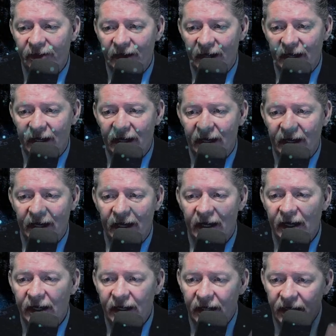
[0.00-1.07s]

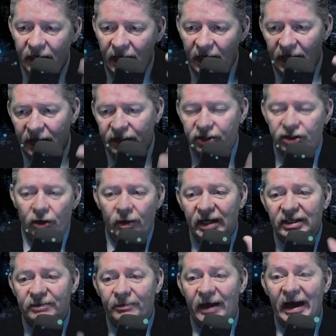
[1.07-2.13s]
showing
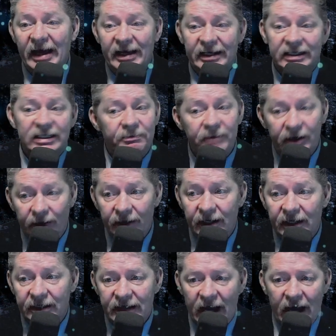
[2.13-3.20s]
us by
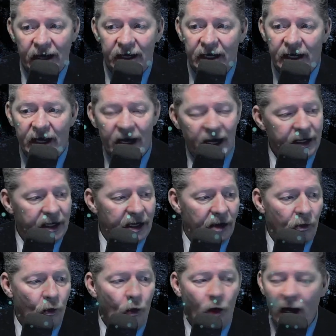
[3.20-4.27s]
experience how to
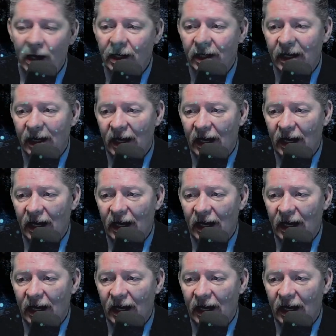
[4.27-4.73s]
walk